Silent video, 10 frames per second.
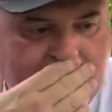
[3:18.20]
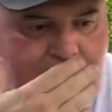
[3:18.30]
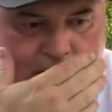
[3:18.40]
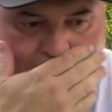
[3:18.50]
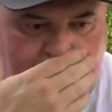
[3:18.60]

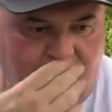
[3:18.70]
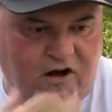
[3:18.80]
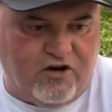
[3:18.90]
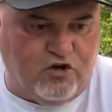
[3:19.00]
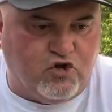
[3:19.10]
you know,
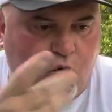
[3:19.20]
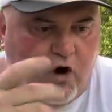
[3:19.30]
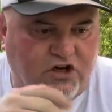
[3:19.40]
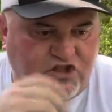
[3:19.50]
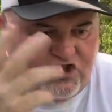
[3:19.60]
like your
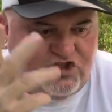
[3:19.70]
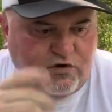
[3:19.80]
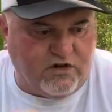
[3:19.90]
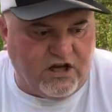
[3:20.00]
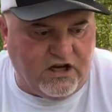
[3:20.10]
squashes,
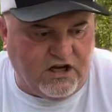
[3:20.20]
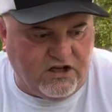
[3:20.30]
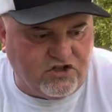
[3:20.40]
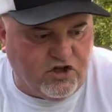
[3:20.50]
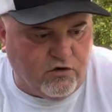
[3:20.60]

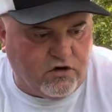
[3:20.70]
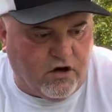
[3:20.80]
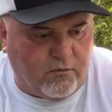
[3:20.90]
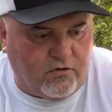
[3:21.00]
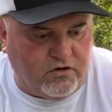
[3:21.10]
zucchinis,
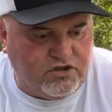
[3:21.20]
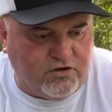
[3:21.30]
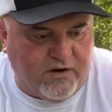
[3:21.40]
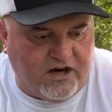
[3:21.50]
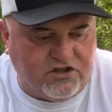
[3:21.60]
cucumbers,
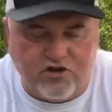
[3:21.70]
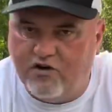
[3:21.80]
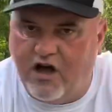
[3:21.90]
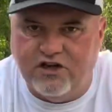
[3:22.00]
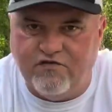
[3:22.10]
tomatoes. They're
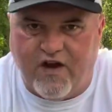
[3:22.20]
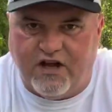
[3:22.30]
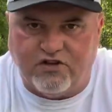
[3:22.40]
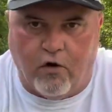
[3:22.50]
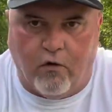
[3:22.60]
not as
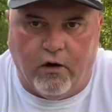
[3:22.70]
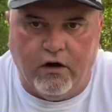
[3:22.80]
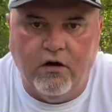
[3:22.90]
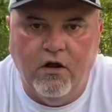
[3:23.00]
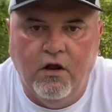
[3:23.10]
fast growing,
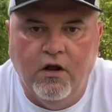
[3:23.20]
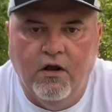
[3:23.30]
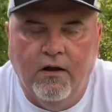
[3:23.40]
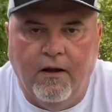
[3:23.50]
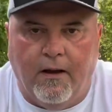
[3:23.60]

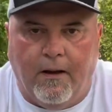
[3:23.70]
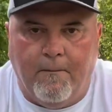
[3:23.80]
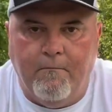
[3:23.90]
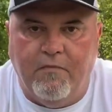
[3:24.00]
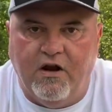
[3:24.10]

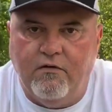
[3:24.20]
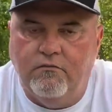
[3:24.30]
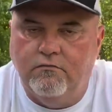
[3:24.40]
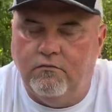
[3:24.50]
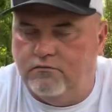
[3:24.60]
but
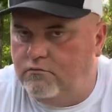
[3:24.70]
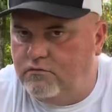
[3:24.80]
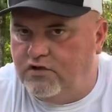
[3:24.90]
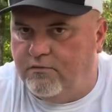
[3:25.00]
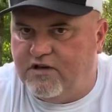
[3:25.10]

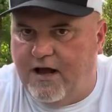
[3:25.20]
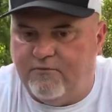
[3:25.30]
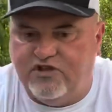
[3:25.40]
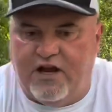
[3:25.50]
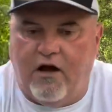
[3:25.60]

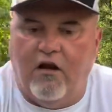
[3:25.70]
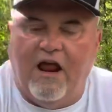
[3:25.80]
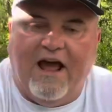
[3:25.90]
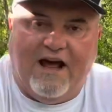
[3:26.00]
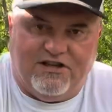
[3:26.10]
sometimes they
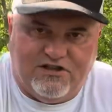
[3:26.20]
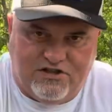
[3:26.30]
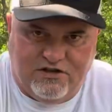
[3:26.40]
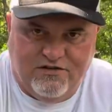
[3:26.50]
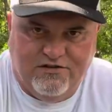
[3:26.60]

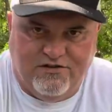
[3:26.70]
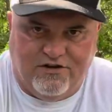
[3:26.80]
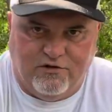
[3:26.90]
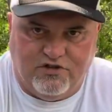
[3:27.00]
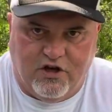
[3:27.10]
outlast
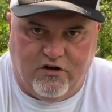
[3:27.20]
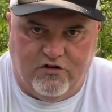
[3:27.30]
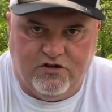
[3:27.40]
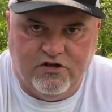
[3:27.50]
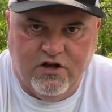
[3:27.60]
those
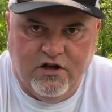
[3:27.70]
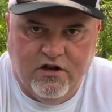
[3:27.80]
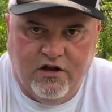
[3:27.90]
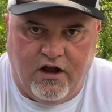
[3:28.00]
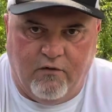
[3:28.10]
others,
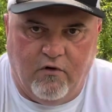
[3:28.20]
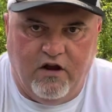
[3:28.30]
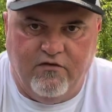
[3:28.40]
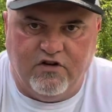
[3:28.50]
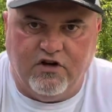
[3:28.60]
and we'll
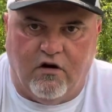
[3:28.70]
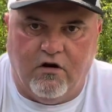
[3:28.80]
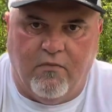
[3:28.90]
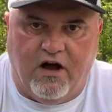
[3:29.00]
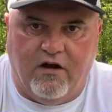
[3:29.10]
even talk
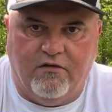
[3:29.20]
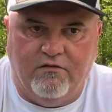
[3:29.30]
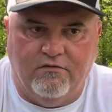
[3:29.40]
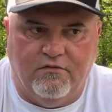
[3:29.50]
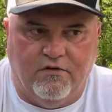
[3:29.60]
about
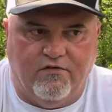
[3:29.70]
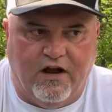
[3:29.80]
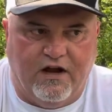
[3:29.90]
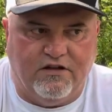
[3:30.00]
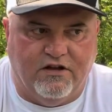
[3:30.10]
the
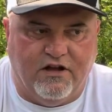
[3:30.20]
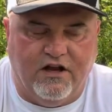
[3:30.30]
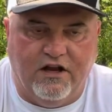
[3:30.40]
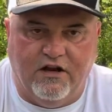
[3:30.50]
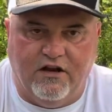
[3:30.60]
fact that they
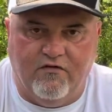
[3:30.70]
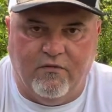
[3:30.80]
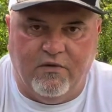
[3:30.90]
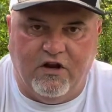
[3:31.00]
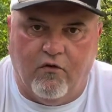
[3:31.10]
can even
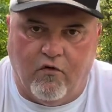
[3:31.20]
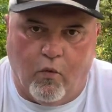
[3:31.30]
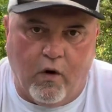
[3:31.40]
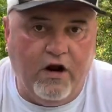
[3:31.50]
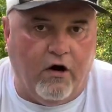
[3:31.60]
be
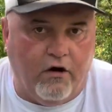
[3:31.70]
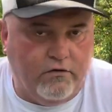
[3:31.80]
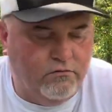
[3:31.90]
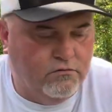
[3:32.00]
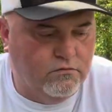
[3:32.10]
overwintered.
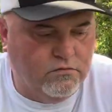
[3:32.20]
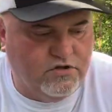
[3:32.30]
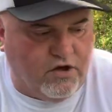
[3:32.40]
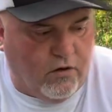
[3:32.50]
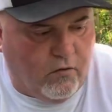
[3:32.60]

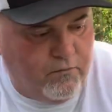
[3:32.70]
So